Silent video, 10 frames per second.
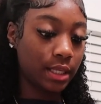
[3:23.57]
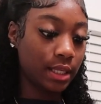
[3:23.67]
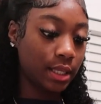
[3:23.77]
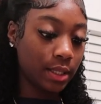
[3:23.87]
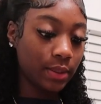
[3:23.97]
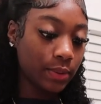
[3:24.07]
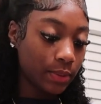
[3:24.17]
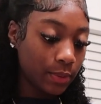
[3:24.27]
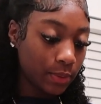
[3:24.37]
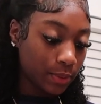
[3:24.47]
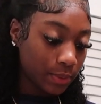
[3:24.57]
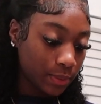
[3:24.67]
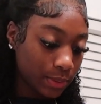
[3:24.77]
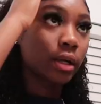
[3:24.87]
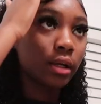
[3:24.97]

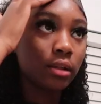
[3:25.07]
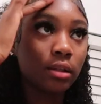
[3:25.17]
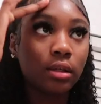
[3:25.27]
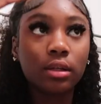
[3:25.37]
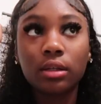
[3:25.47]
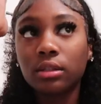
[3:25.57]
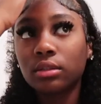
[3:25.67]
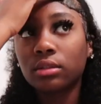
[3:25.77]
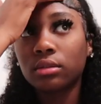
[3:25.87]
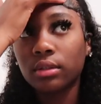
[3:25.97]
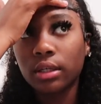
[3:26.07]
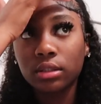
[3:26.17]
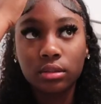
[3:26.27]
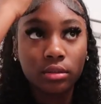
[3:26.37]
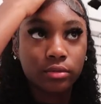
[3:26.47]
cute. These
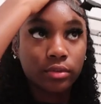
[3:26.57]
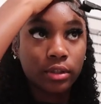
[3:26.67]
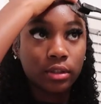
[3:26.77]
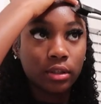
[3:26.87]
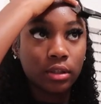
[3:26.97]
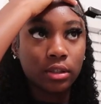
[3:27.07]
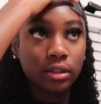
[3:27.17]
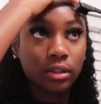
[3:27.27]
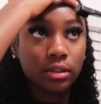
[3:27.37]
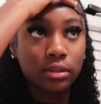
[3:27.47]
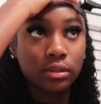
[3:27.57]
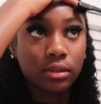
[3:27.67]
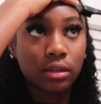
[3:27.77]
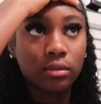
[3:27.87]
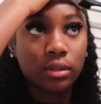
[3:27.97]
edges in the front look good,
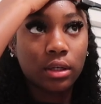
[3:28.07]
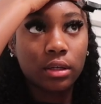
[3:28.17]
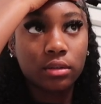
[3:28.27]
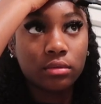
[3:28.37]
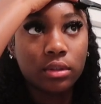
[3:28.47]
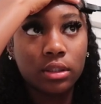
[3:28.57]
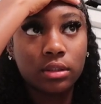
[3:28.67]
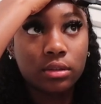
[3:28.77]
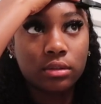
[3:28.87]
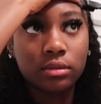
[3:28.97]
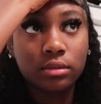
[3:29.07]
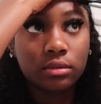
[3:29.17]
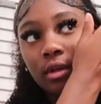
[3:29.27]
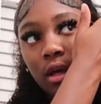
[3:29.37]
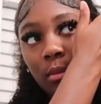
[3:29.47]
so I don't really gotta do nothing.
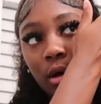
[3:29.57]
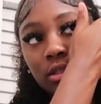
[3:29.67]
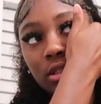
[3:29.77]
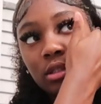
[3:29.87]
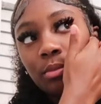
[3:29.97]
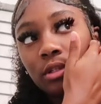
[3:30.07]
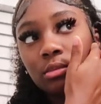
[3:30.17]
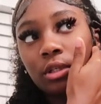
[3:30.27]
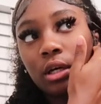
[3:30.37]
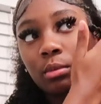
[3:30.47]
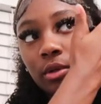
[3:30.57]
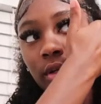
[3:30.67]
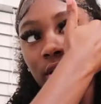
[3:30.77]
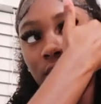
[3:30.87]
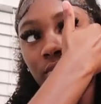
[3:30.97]
I'm also supposed to be
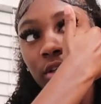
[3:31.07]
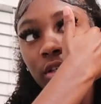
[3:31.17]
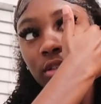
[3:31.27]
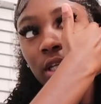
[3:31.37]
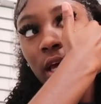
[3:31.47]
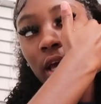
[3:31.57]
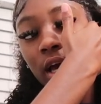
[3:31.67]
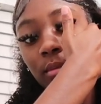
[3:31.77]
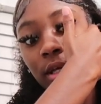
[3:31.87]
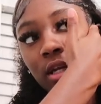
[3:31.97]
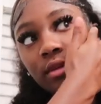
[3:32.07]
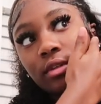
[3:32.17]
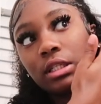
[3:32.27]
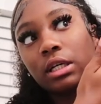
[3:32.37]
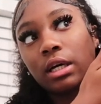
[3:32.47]
uploading this video today. I'm not
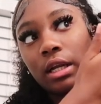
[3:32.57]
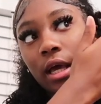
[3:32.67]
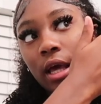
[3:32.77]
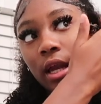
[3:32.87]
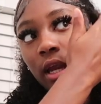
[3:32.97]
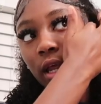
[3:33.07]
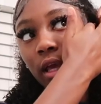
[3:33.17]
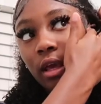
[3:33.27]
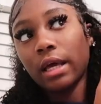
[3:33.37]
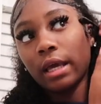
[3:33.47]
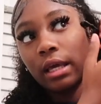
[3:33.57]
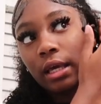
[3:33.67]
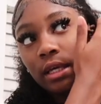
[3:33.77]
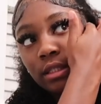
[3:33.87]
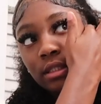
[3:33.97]
even done editing it. Like,
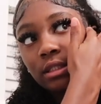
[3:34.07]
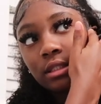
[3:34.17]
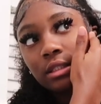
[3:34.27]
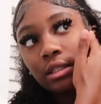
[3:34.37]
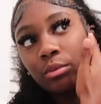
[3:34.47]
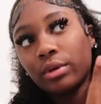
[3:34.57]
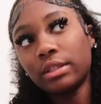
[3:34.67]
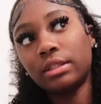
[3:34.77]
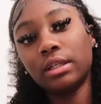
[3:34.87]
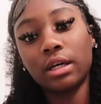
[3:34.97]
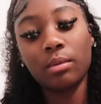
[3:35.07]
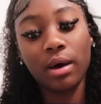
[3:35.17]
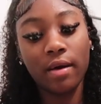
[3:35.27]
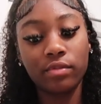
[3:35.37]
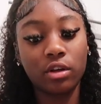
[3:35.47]
it's somewhat done.
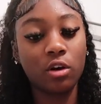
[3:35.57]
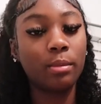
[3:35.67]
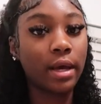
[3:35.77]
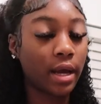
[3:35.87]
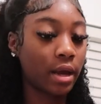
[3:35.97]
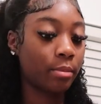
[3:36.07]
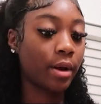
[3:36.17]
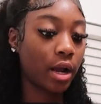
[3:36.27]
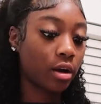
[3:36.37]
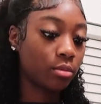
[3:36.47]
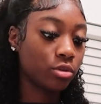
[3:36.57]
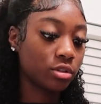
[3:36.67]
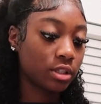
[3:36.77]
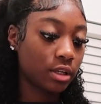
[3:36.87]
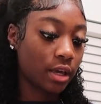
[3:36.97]
I have to go back, add background
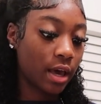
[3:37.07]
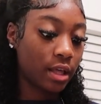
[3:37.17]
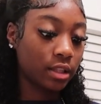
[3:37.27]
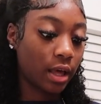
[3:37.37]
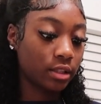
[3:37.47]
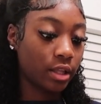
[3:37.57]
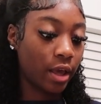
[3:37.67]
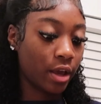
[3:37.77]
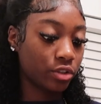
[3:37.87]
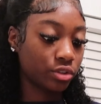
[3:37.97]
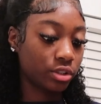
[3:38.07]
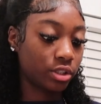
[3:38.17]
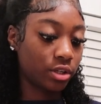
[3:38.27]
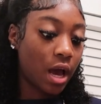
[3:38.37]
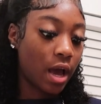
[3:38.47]
music, add like the extra
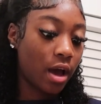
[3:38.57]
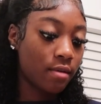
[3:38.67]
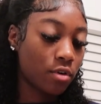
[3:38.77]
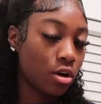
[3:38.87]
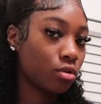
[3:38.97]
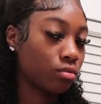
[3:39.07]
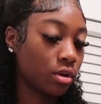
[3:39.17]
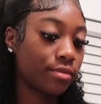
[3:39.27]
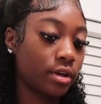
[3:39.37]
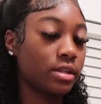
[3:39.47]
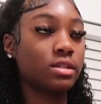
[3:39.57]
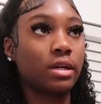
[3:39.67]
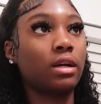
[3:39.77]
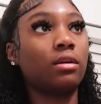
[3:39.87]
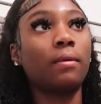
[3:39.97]
stuff. I have all the rough cuts
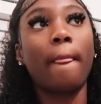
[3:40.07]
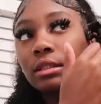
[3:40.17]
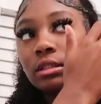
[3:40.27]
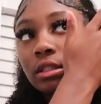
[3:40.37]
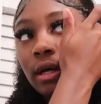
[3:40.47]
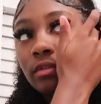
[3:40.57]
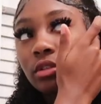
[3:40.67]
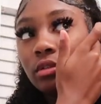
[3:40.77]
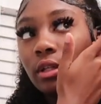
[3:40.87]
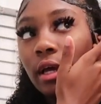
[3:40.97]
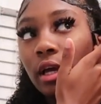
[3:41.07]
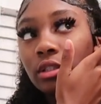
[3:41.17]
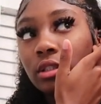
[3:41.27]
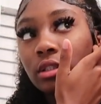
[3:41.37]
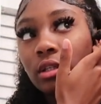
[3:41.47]
cut out. I still have to do the
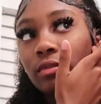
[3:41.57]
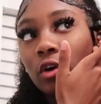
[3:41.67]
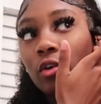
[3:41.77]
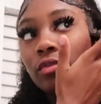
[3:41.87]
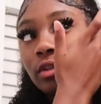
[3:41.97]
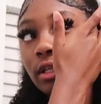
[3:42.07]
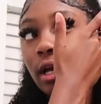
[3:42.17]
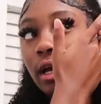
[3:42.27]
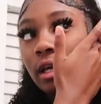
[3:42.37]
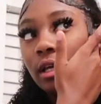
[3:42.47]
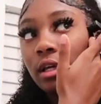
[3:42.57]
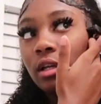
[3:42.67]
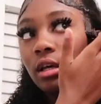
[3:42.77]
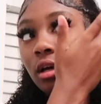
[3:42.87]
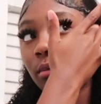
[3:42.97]
extra stuff and hopefully I can
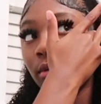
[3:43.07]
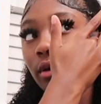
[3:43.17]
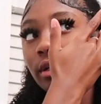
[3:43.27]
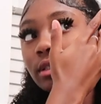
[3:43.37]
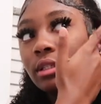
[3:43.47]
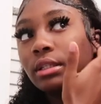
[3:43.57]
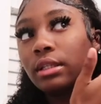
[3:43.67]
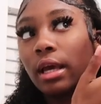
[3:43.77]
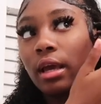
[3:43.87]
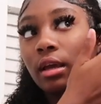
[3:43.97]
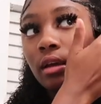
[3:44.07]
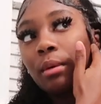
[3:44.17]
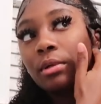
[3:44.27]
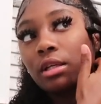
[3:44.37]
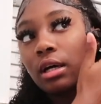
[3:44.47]
get it uploaded today.
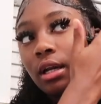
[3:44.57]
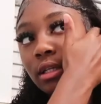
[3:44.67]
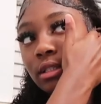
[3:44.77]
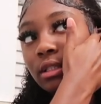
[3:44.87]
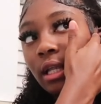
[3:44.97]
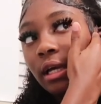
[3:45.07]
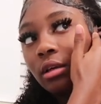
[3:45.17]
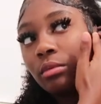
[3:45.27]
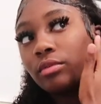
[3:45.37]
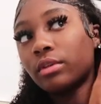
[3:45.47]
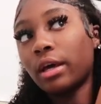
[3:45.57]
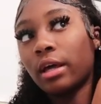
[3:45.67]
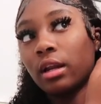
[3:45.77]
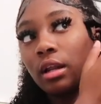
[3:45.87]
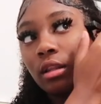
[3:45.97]
I've been kind of slacking with the
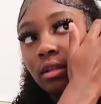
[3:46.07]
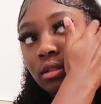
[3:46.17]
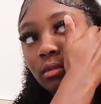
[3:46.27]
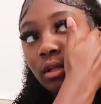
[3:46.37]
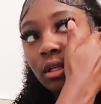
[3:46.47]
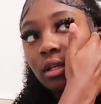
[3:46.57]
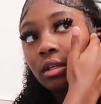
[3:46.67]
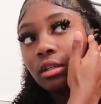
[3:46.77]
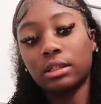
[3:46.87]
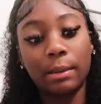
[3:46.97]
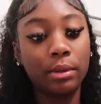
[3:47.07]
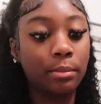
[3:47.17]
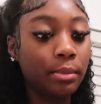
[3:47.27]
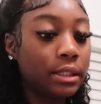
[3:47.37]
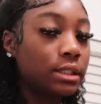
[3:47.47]
editing this week. Cause I've
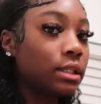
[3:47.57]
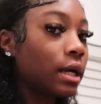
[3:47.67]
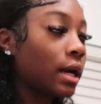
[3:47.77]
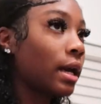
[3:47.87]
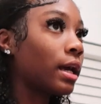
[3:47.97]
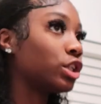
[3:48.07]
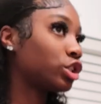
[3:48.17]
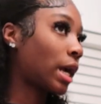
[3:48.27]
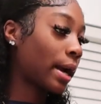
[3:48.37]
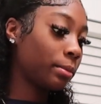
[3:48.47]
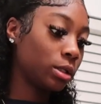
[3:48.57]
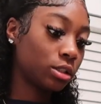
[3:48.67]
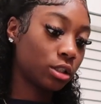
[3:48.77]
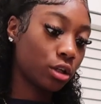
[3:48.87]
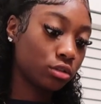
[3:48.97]
been busy, like I had track
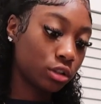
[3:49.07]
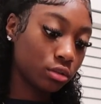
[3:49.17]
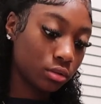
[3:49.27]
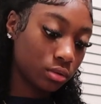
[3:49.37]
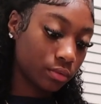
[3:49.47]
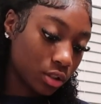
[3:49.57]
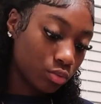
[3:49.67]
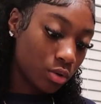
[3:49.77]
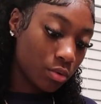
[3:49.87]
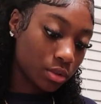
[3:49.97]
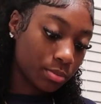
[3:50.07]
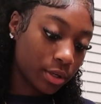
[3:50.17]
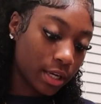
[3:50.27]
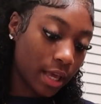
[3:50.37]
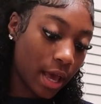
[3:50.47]
meets to go to. This week was
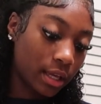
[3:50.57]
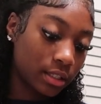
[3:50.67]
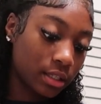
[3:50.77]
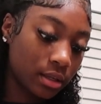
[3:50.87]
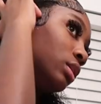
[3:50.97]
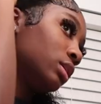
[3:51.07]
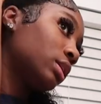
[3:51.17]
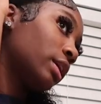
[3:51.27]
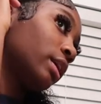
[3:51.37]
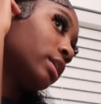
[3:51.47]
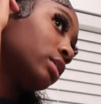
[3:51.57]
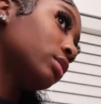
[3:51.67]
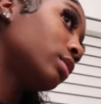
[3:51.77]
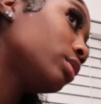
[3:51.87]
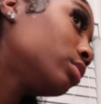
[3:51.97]
pretty hectic. This edge
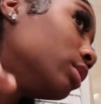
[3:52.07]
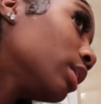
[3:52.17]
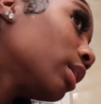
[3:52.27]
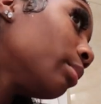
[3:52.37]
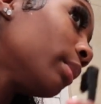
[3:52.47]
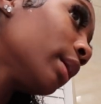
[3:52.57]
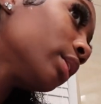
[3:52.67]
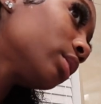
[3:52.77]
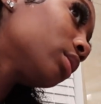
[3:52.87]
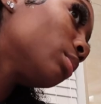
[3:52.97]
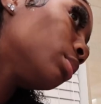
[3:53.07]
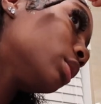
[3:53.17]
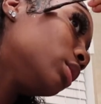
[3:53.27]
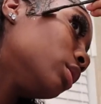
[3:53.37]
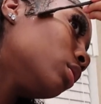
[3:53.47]
is going to look a mess
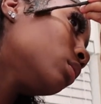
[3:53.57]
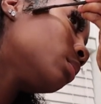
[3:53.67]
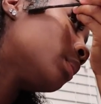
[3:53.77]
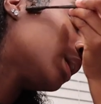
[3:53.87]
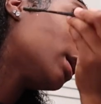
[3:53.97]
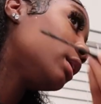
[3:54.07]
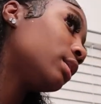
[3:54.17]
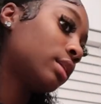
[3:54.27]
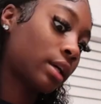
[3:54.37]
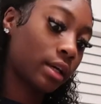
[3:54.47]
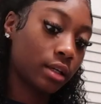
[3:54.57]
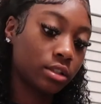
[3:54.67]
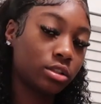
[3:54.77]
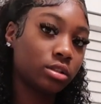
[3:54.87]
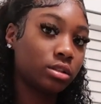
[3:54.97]
but don't mind it like
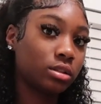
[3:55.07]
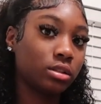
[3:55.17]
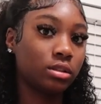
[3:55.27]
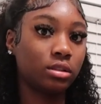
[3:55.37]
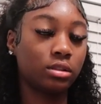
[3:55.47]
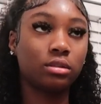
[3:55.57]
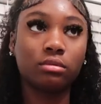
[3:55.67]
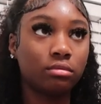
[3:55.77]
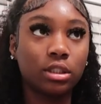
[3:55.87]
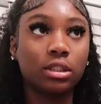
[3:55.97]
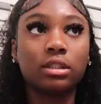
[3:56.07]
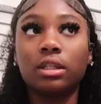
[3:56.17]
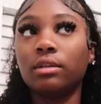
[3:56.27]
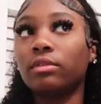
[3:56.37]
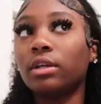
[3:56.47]
it's just it's just just
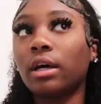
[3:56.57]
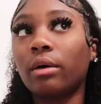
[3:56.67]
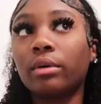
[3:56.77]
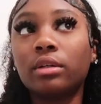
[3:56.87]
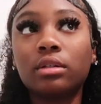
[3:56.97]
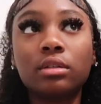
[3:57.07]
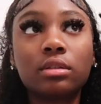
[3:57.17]
leave it how it is